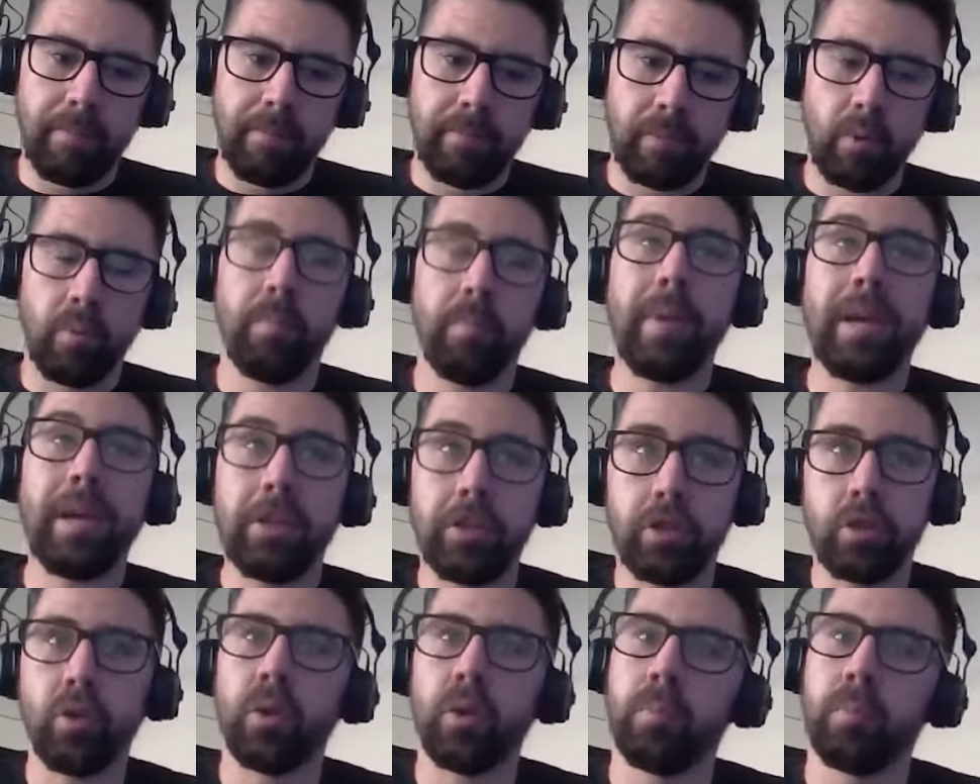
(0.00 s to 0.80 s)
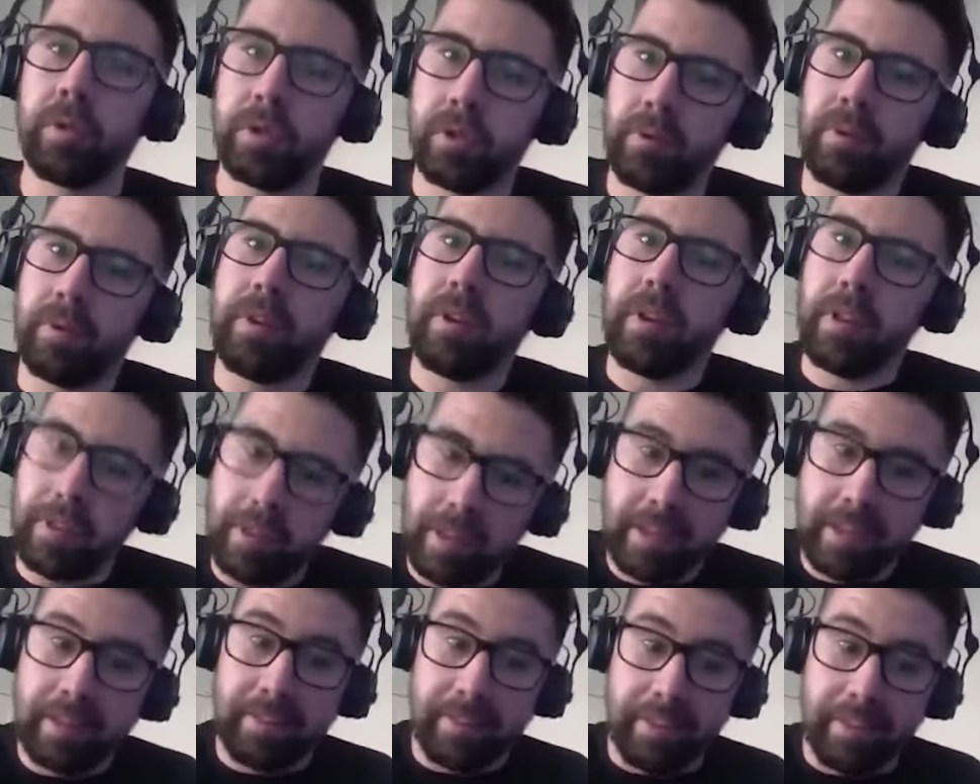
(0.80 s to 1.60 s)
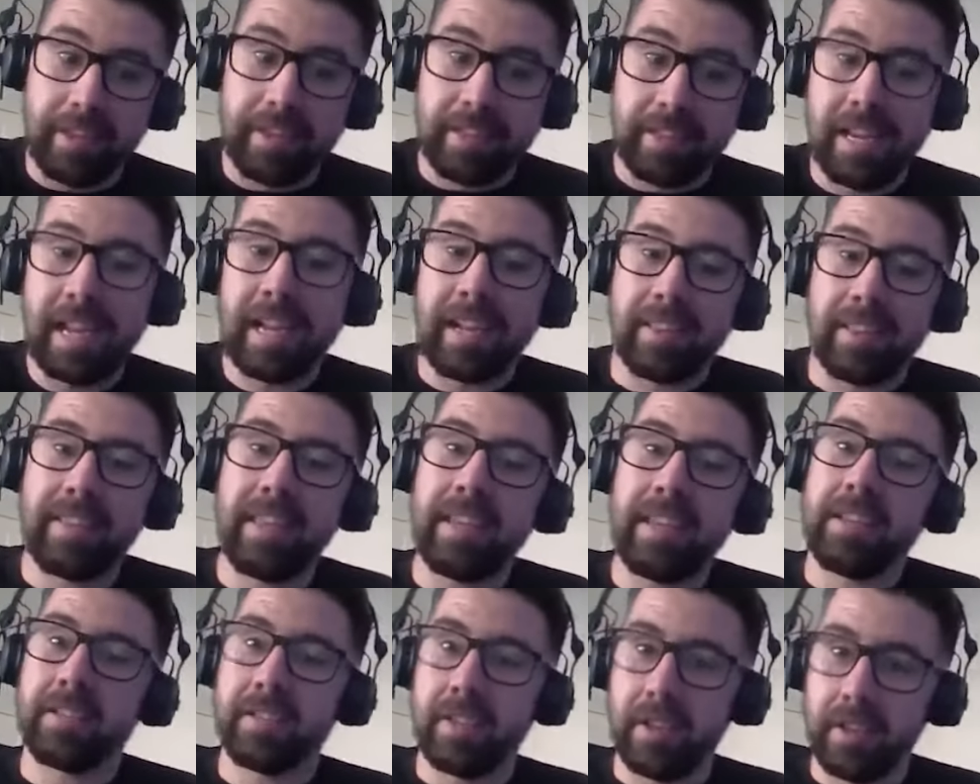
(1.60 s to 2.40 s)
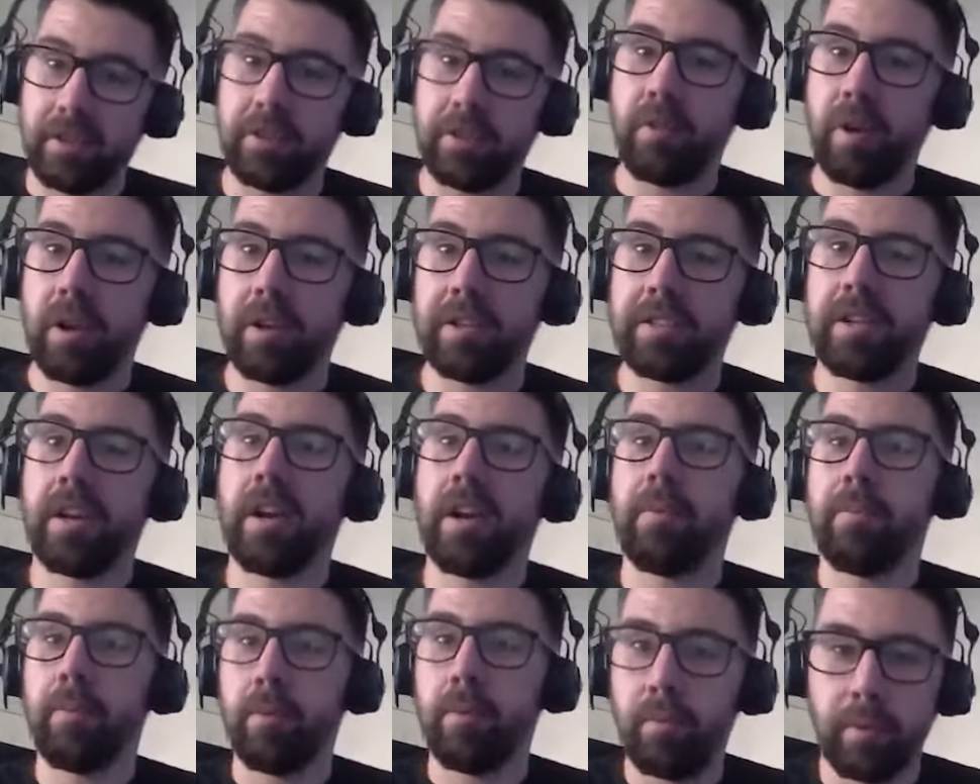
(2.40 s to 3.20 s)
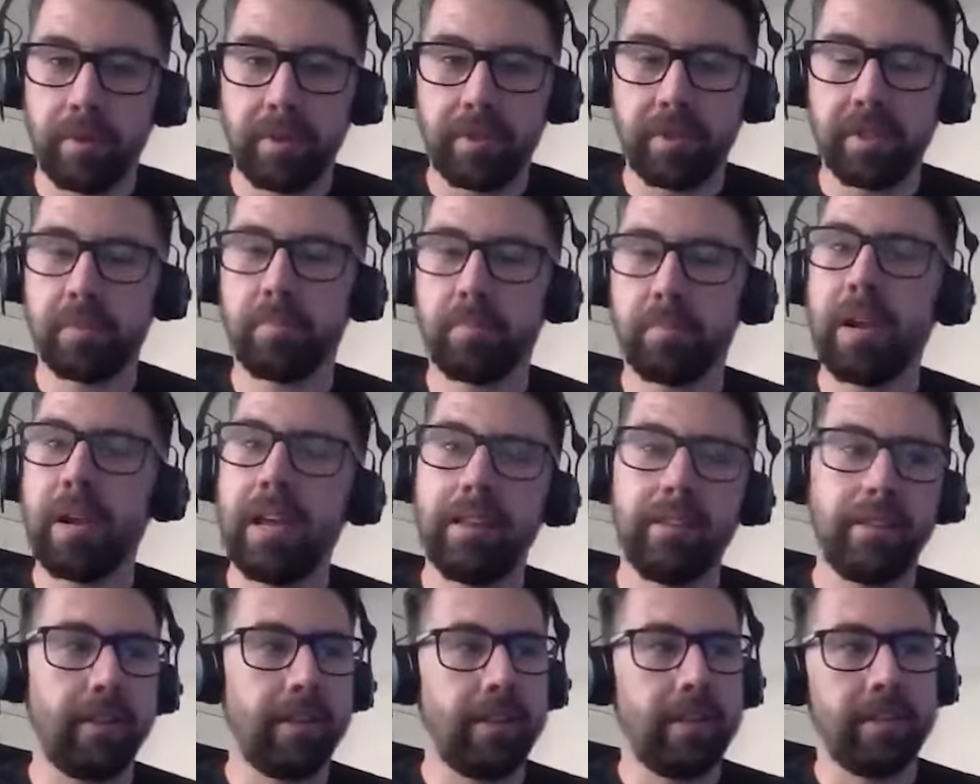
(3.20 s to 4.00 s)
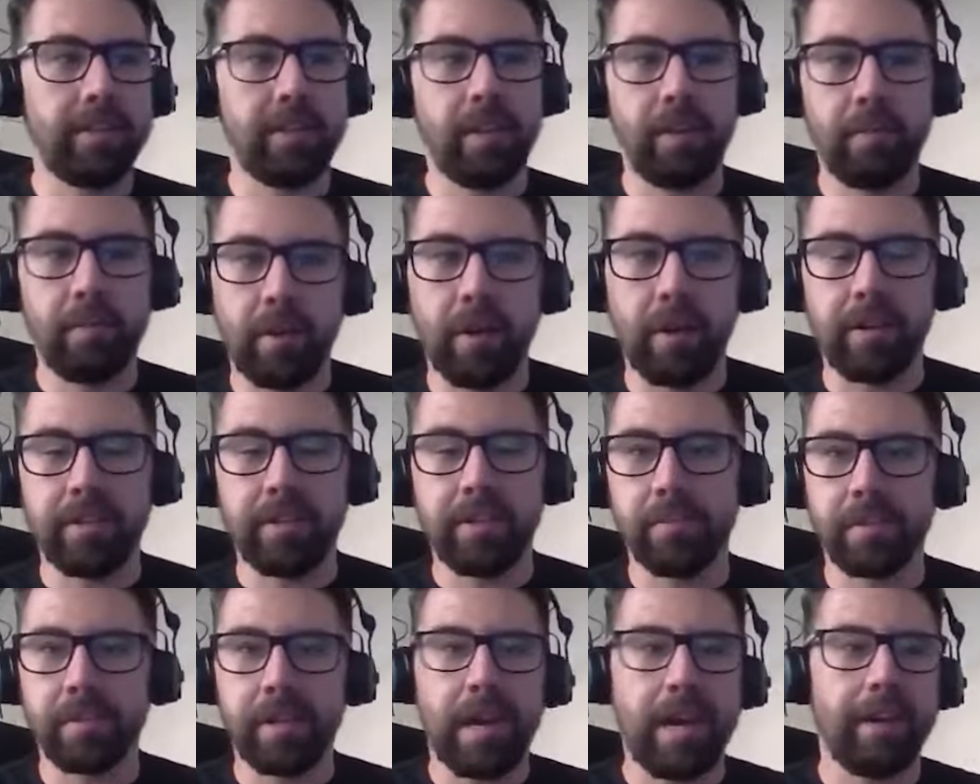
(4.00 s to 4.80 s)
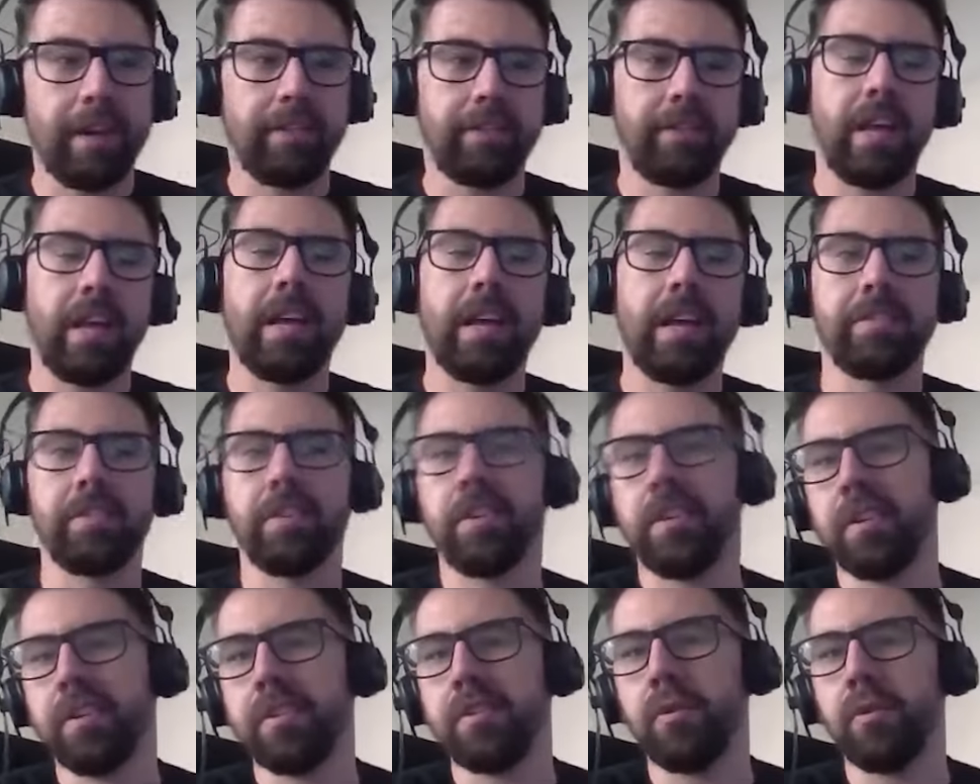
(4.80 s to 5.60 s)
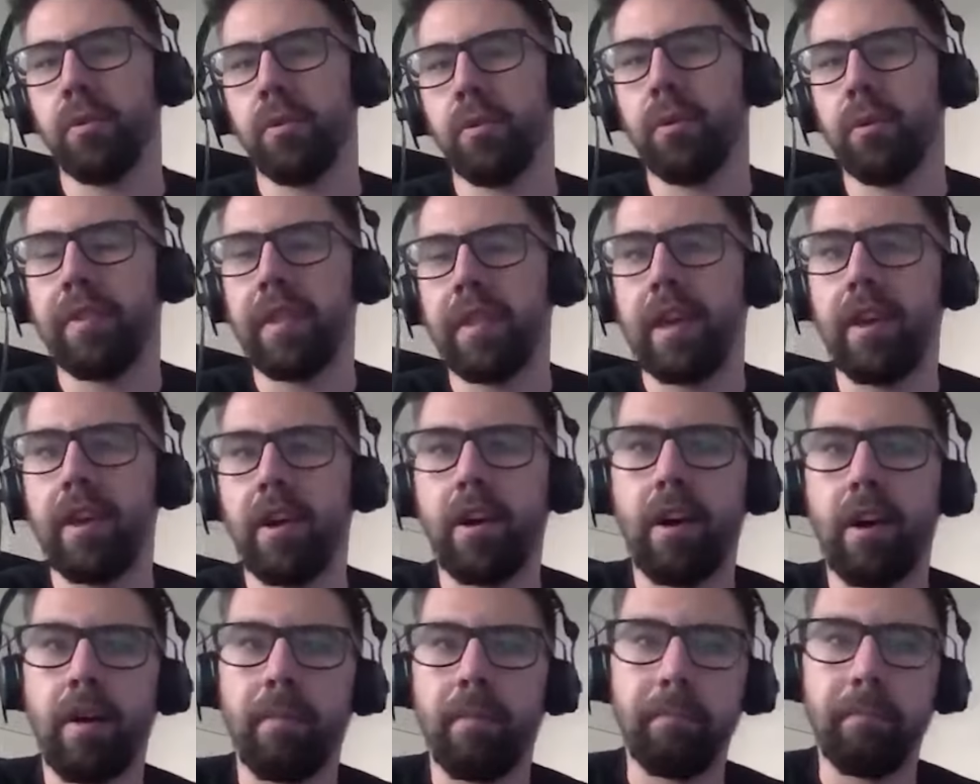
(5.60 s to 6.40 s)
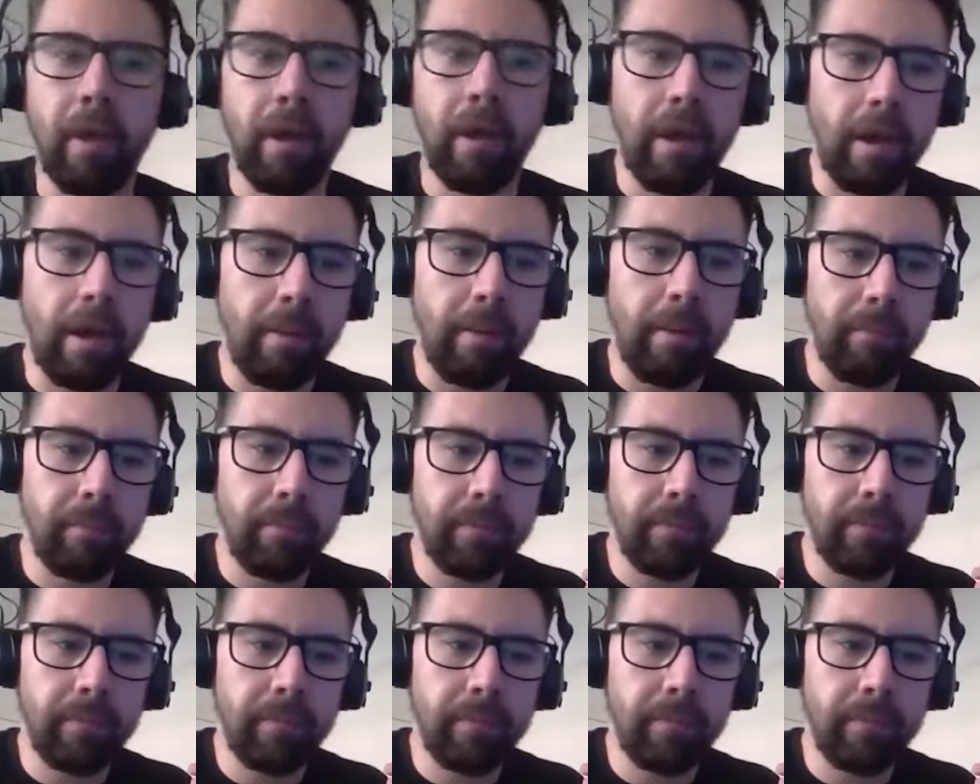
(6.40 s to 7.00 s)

or make sure that we're doing the exact things at the right time, and we're displaying that these items are hazardous or they are um,